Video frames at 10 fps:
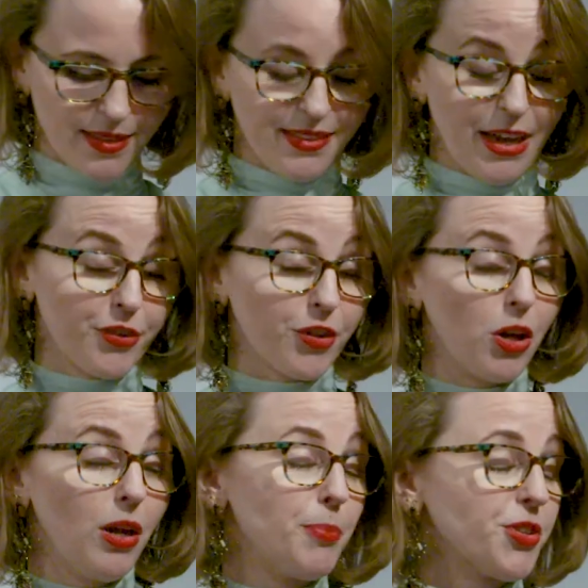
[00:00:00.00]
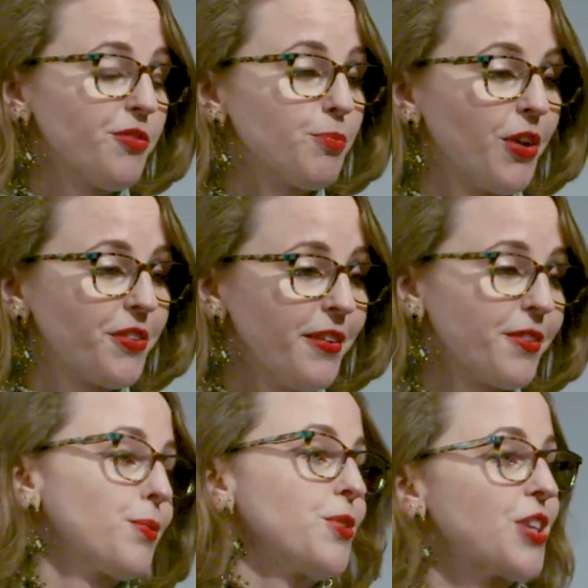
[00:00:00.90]
There is a collaborative
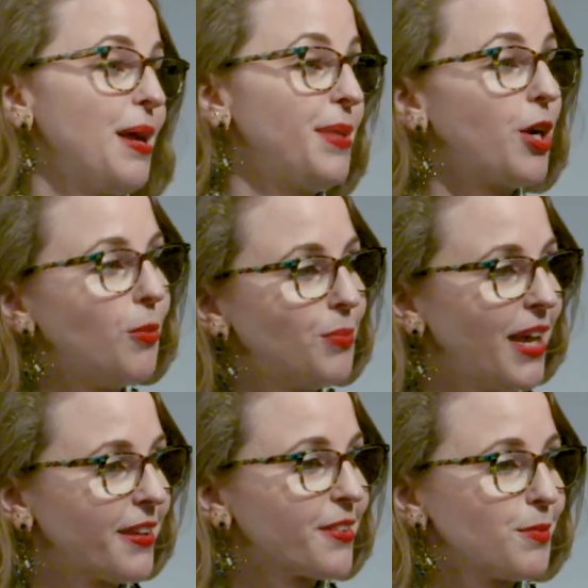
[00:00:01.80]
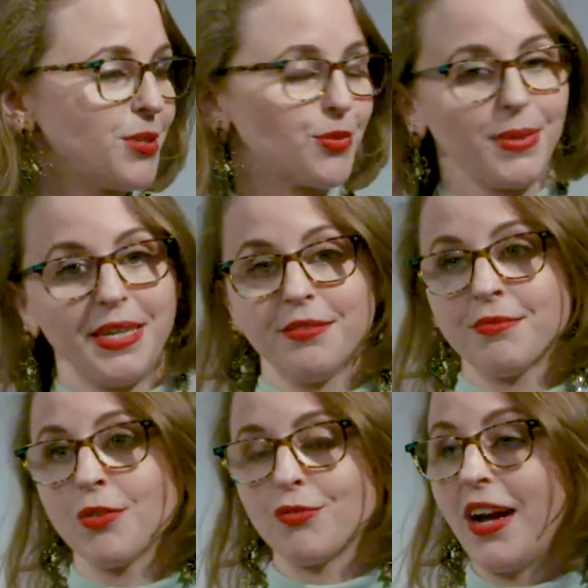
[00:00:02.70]
process, which can be complex,
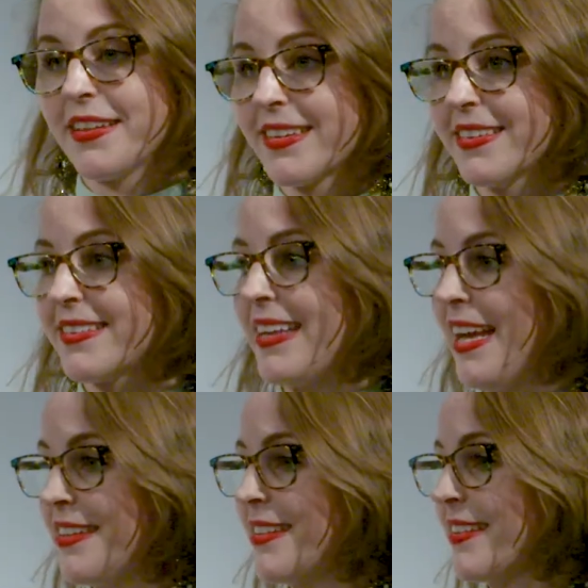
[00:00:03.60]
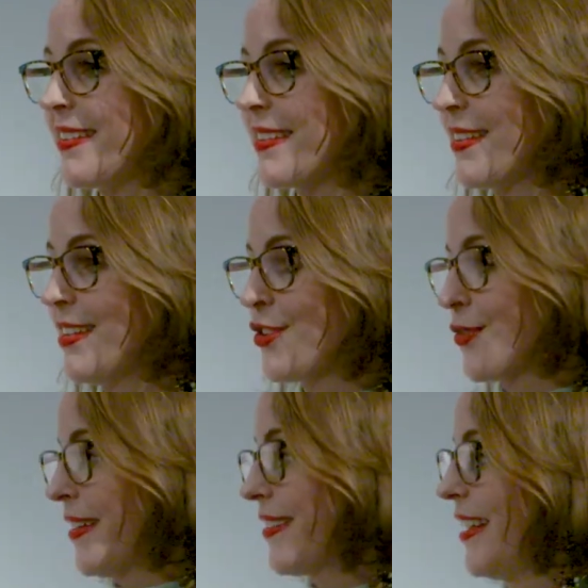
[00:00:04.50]
between writers, editors,
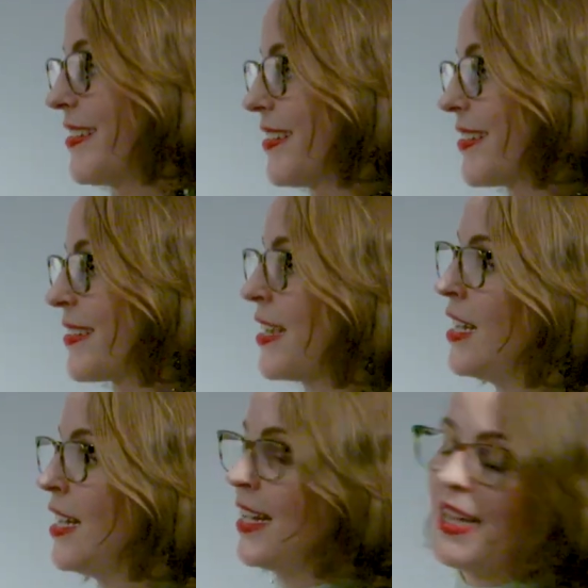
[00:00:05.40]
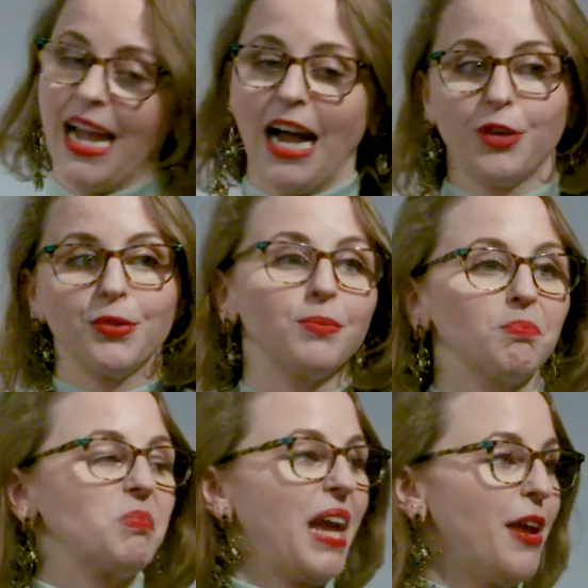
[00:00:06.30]
translators. How
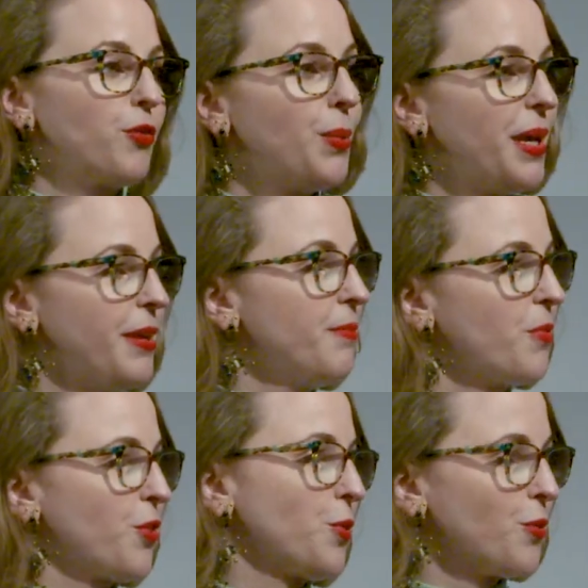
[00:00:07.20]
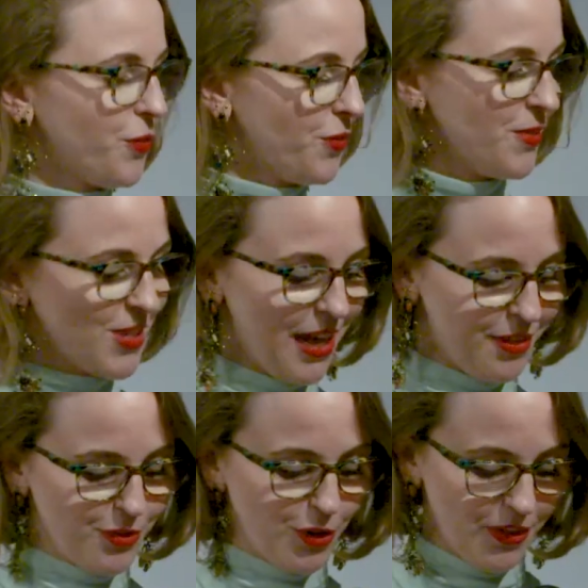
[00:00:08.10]
can we sort of tie
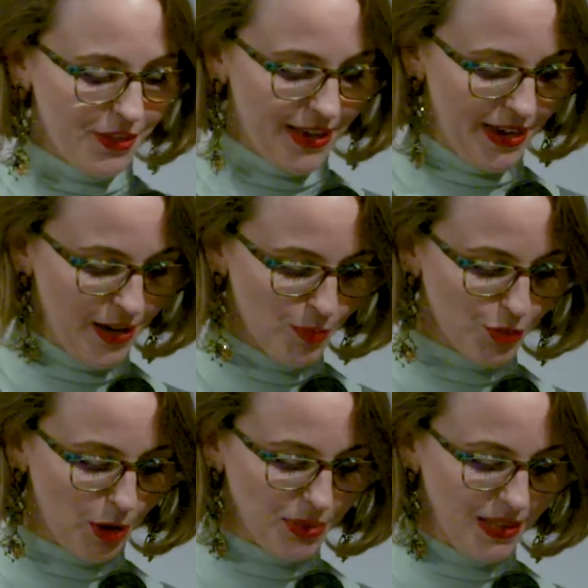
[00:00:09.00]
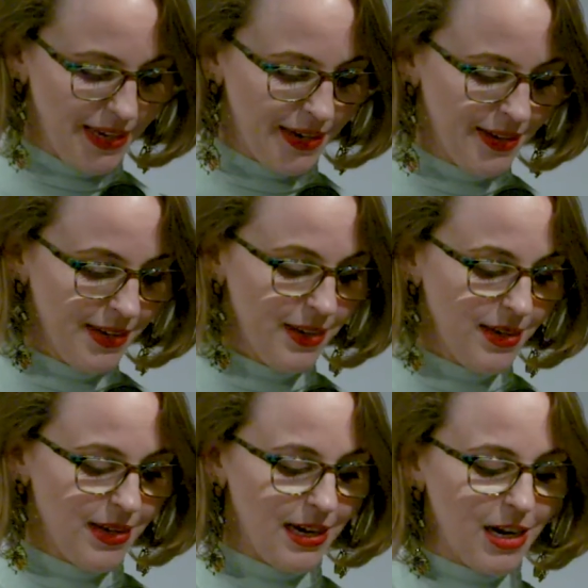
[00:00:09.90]
the knot there properly?
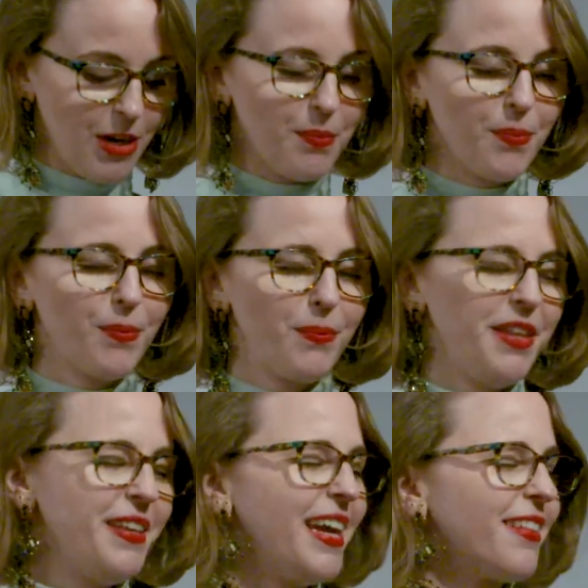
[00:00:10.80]
In the